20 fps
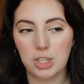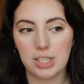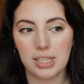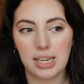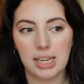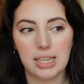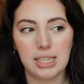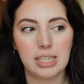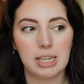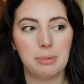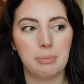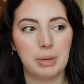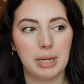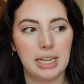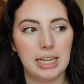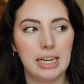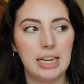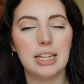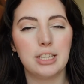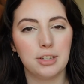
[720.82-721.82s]
is nice,
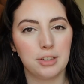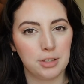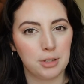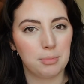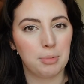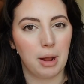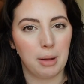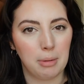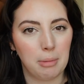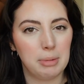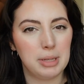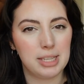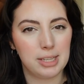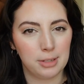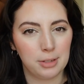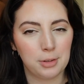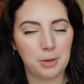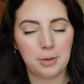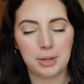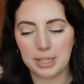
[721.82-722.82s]
but it's also probably
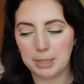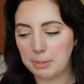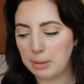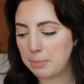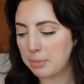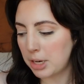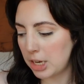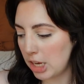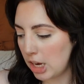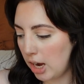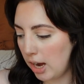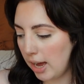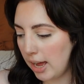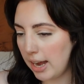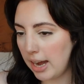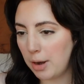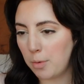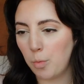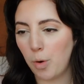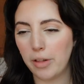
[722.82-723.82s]
still going to be pretty
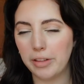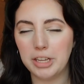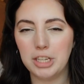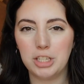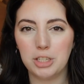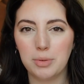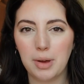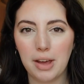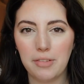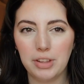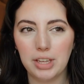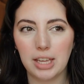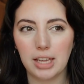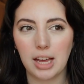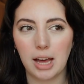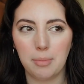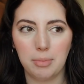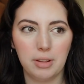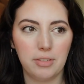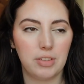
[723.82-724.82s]
hot. And while I do have, like, a
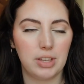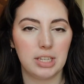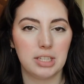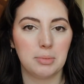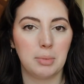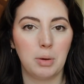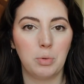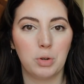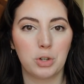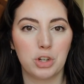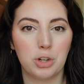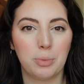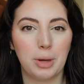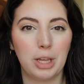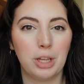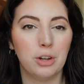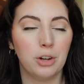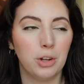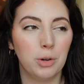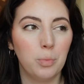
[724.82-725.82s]
couple of things in my wardrobe I
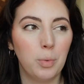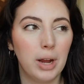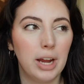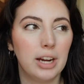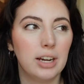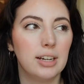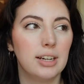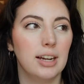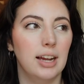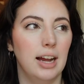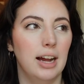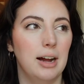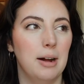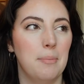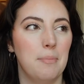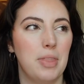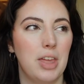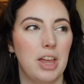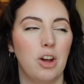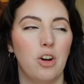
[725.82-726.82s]
could wear,
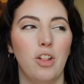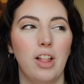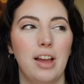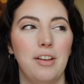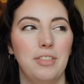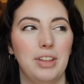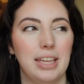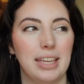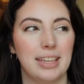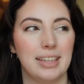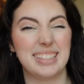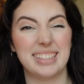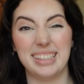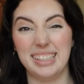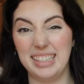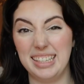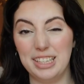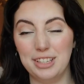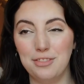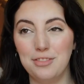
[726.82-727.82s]
they all have, like,
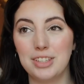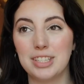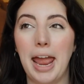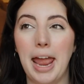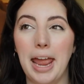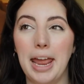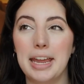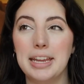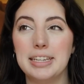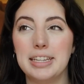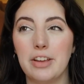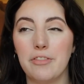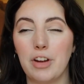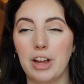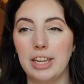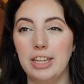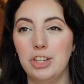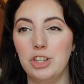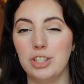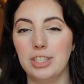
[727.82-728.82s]
sleeves. And if I
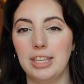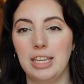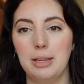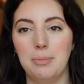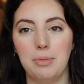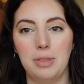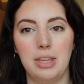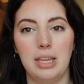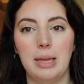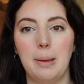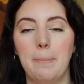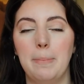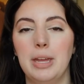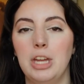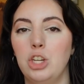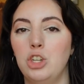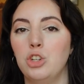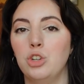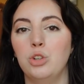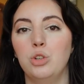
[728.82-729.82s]
can just keep the
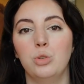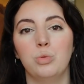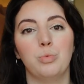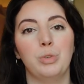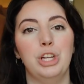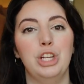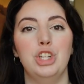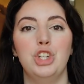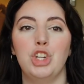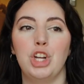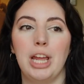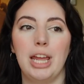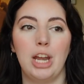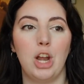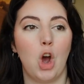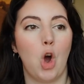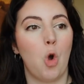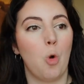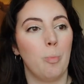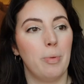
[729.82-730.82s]
pital region
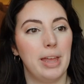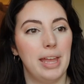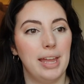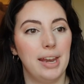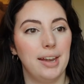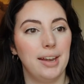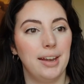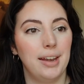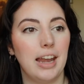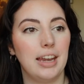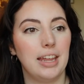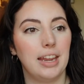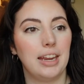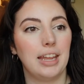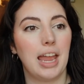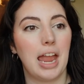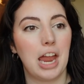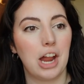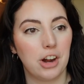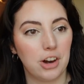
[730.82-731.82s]
open and
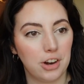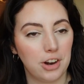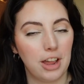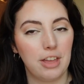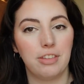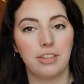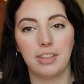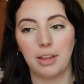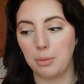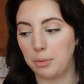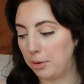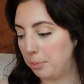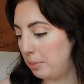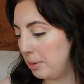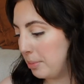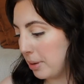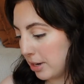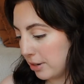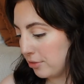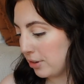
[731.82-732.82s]
getting air, I think that would be
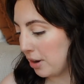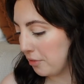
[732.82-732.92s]
better for